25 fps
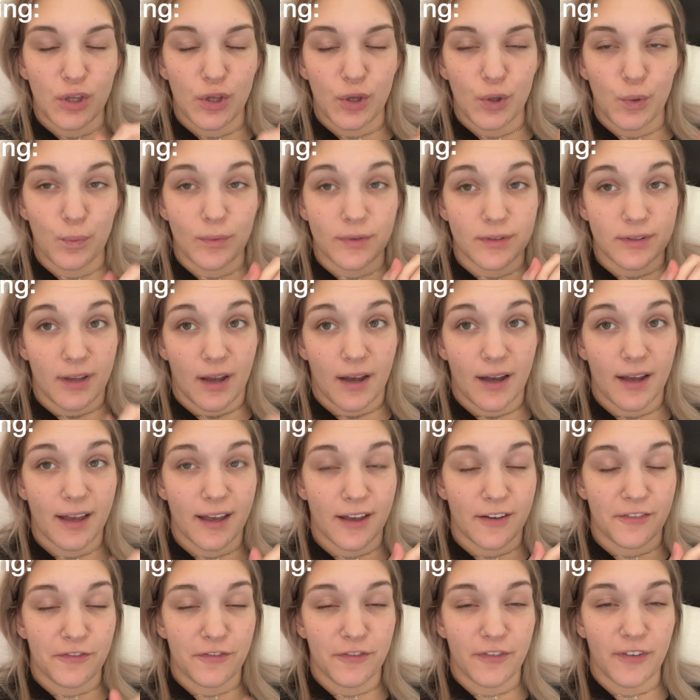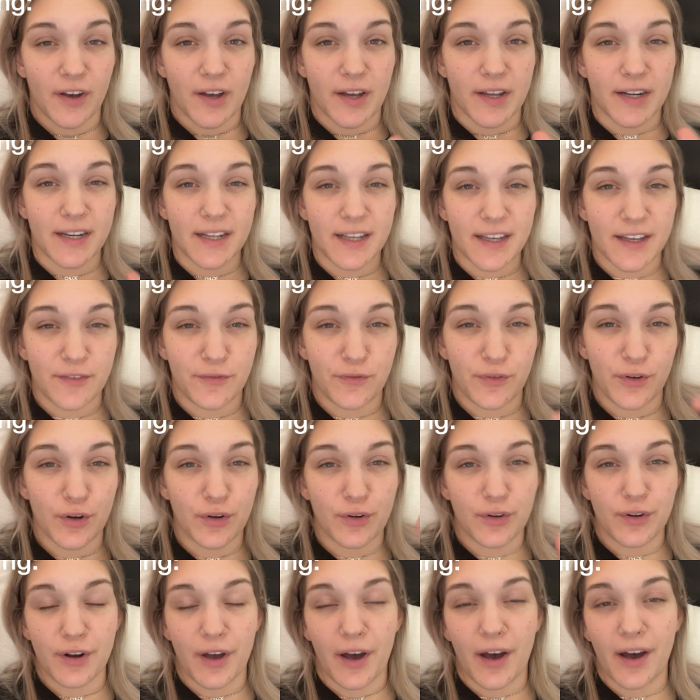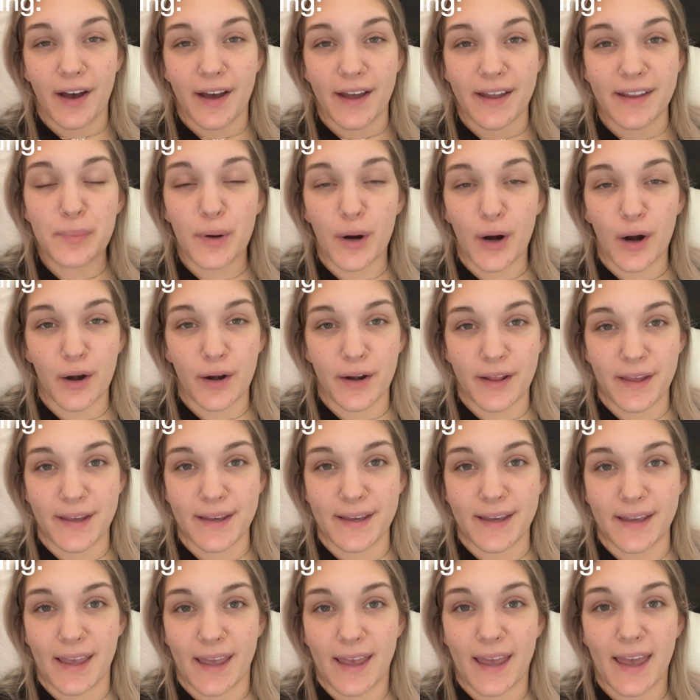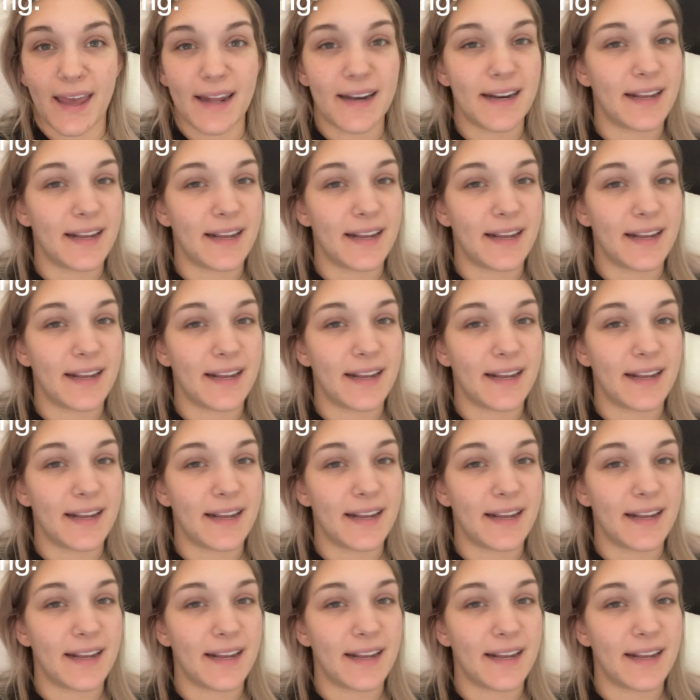you will not have fun if you're not partying